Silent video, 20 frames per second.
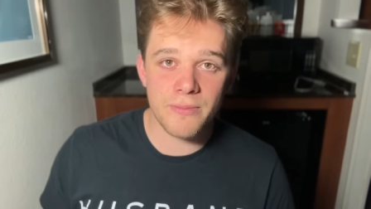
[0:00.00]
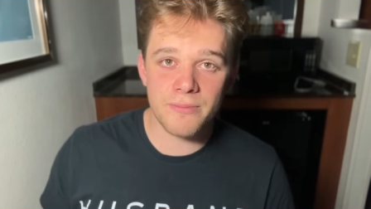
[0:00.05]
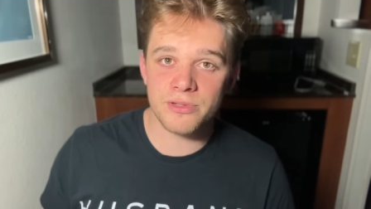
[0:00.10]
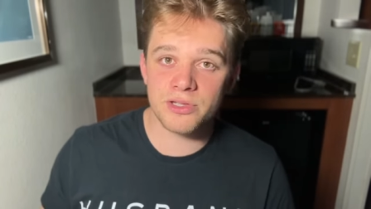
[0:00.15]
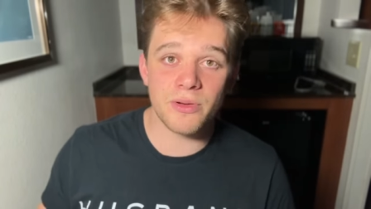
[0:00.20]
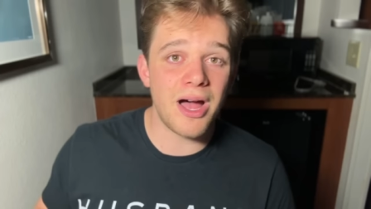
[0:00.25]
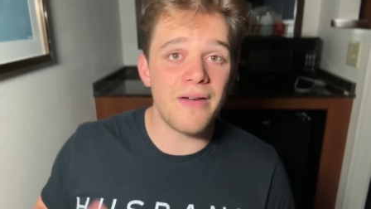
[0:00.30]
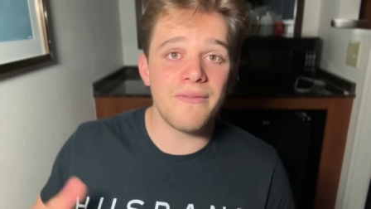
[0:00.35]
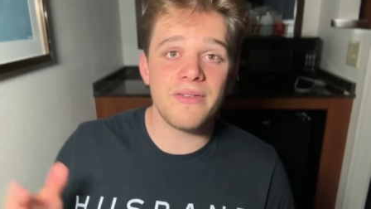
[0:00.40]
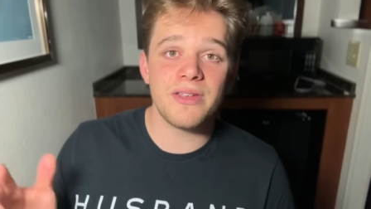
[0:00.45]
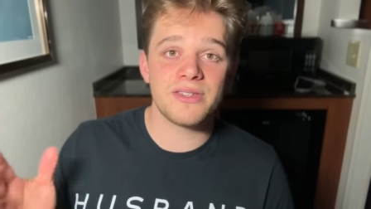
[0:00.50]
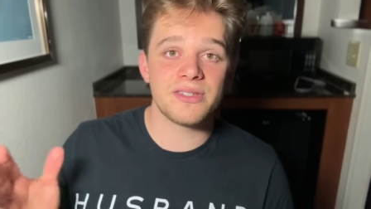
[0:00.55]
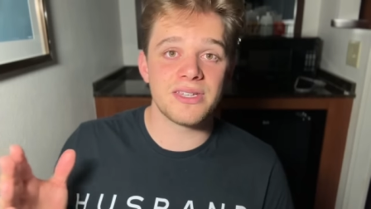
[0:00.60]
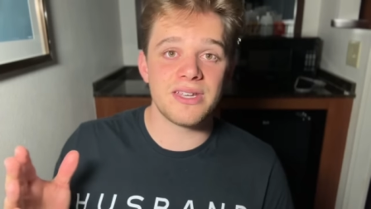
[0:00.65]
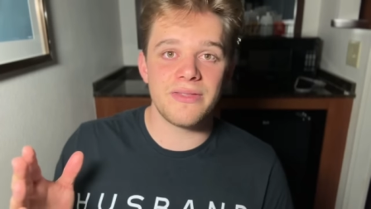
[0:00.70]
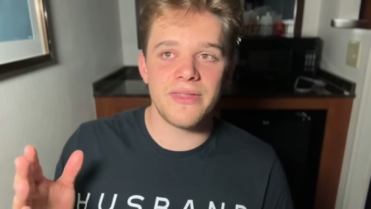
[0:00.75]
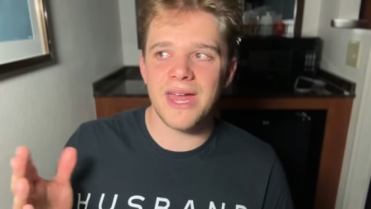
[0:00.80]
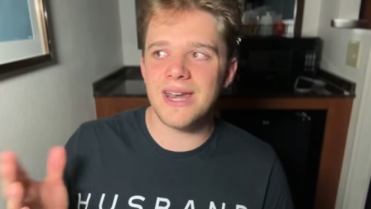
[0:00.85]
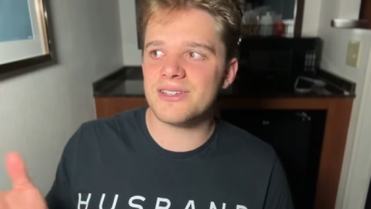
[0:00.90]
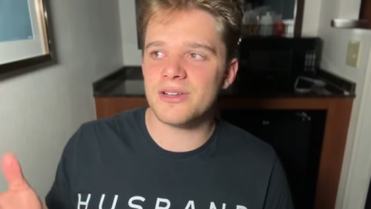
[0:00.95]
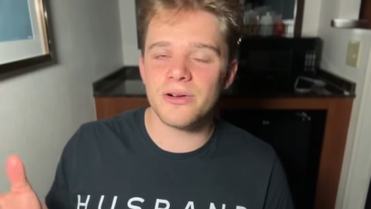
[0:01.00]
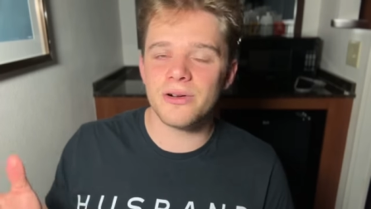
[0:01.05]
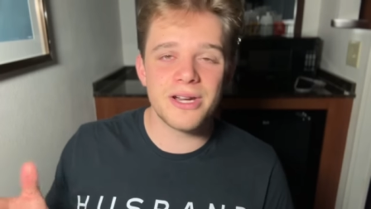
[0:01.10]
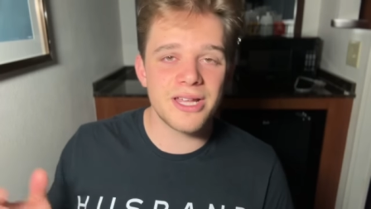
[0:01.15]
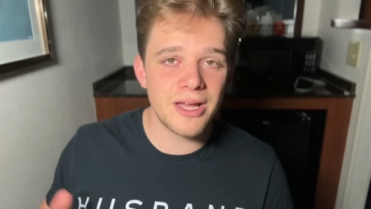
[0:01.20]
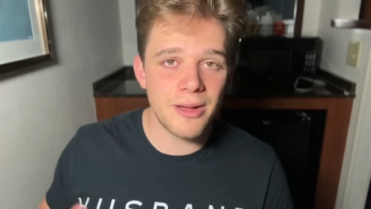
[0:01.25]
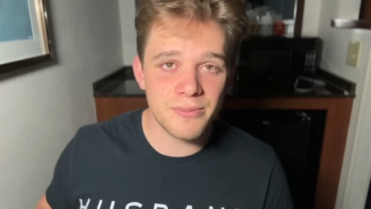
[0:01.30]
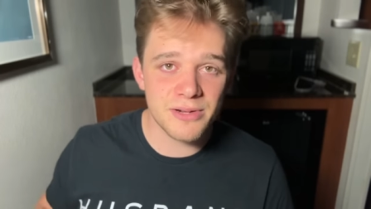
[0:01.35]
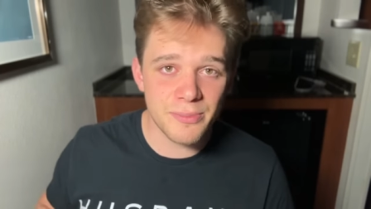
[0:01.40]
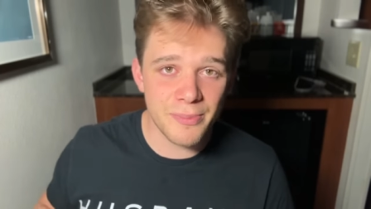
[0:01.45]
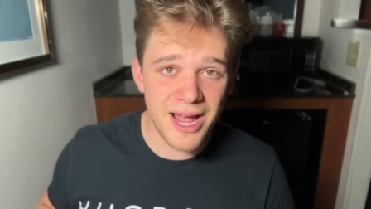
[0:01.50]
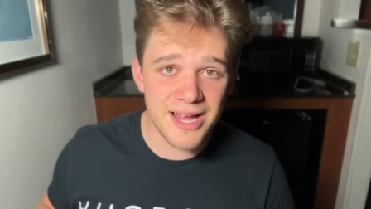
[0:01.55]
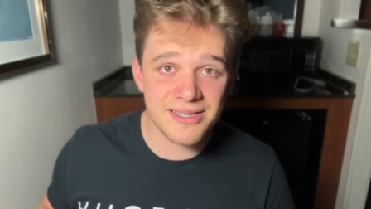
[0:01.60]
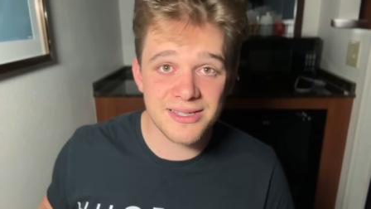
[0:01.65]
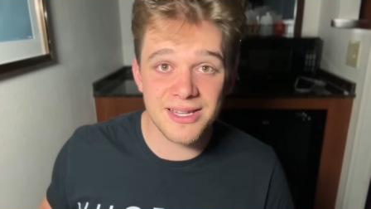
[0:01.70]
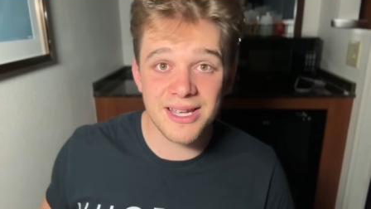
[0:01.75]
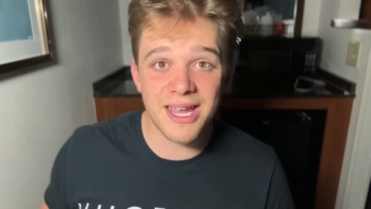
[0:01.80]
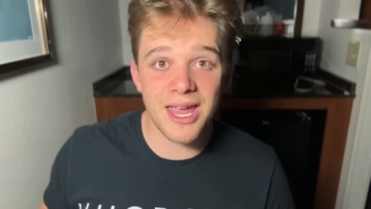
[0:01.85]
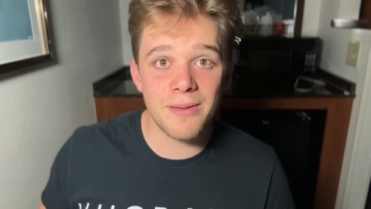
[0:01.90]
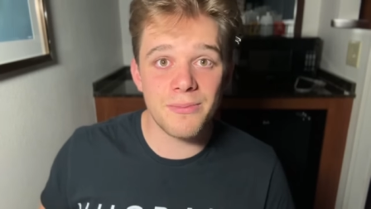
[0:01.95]
So obviously that has already come to pass.
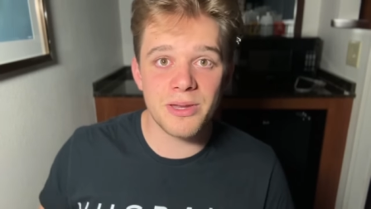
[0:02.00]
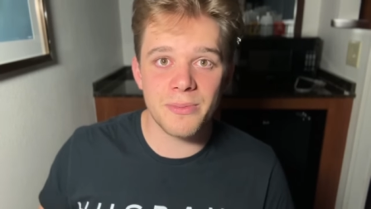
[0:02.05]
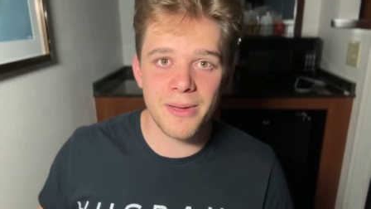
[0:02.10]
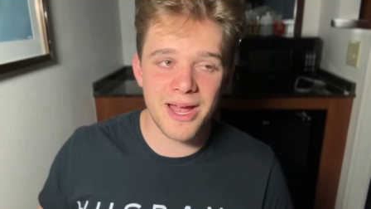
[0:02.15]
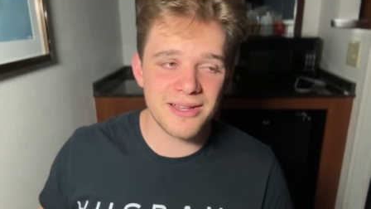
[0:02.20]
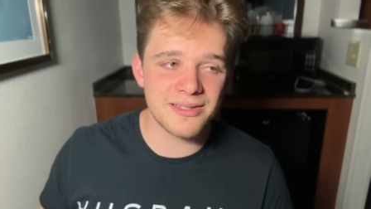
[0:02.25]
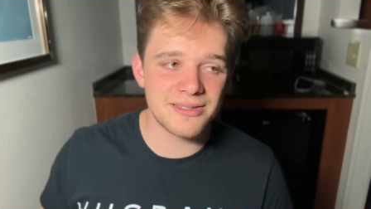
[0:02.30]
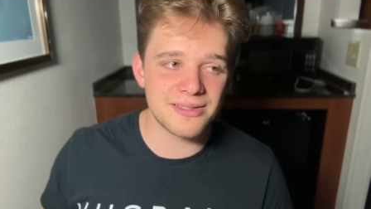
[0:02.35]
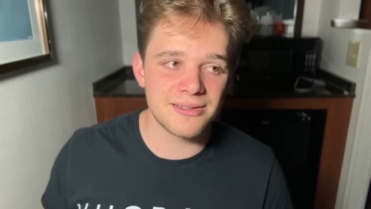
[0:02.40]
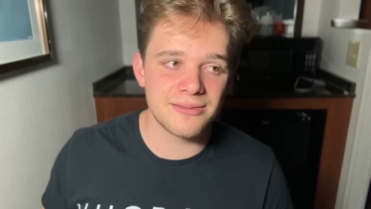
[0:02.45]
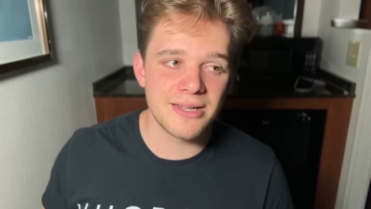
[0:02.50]
That came to pass in,